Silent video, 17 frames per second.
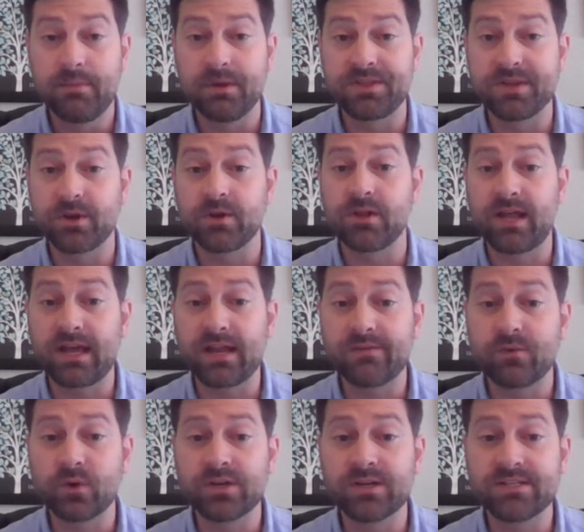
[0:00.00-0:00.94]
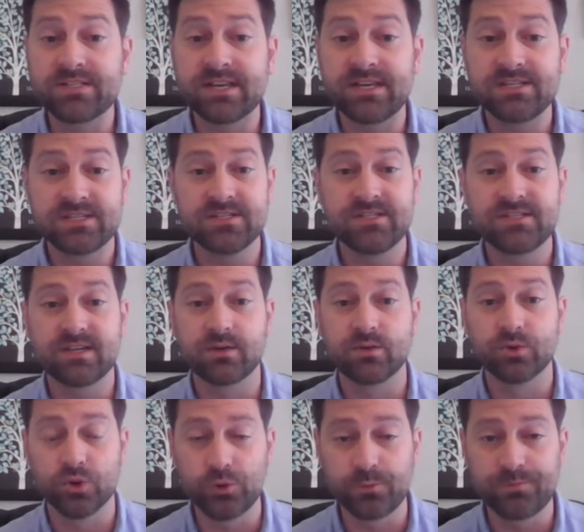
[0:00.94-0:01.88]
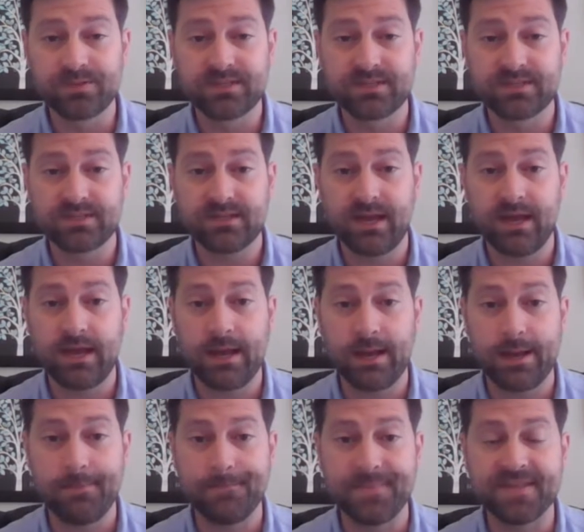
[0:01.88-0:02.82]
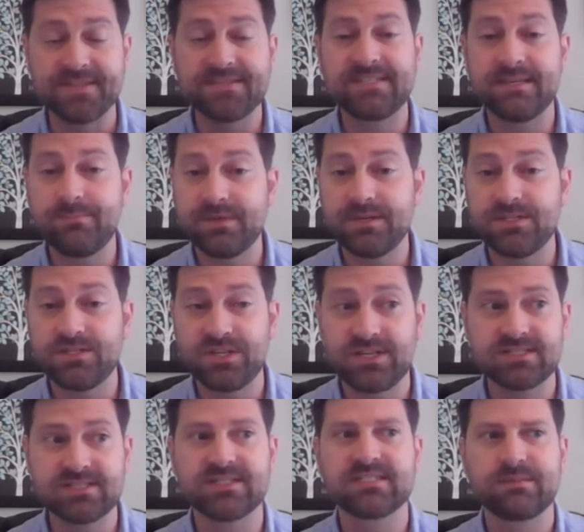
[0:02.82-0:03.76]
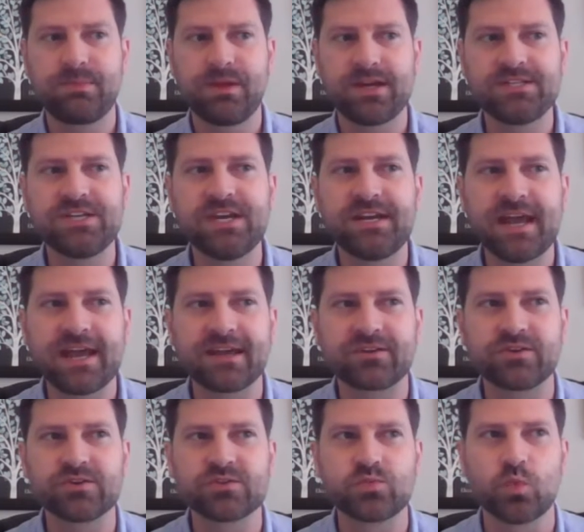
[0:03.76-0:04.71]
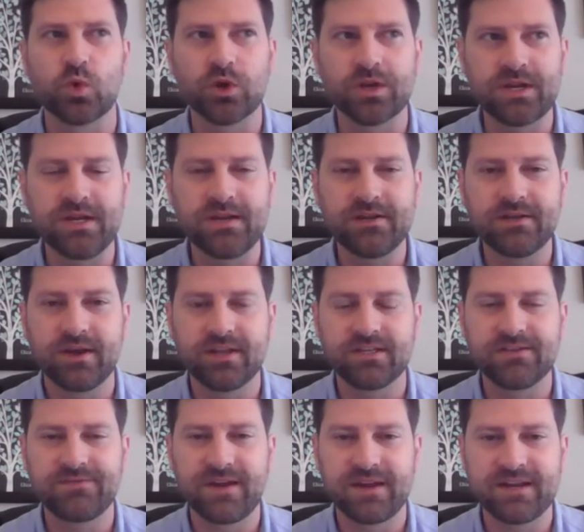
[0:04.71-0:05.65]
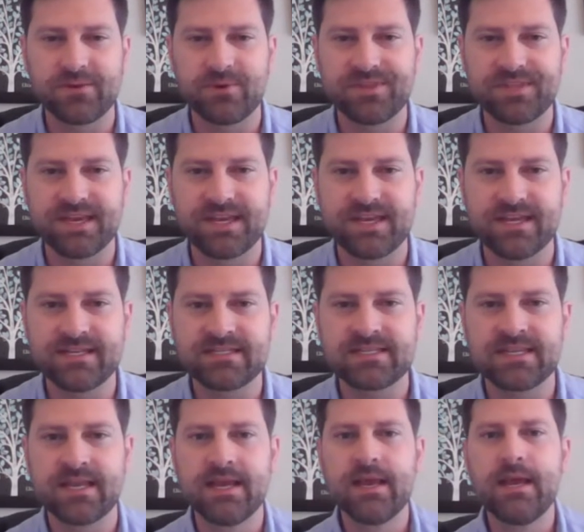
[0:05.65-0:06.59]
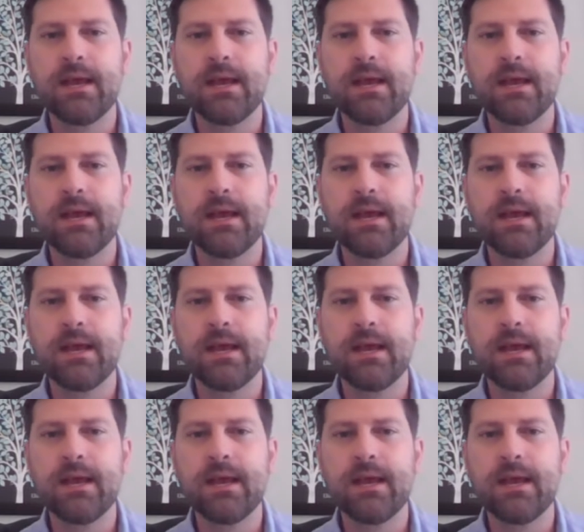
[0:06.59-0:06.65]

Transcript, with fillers: But there are a lot of organizations and groups and CPGs and supply chain actors working on defining what that is.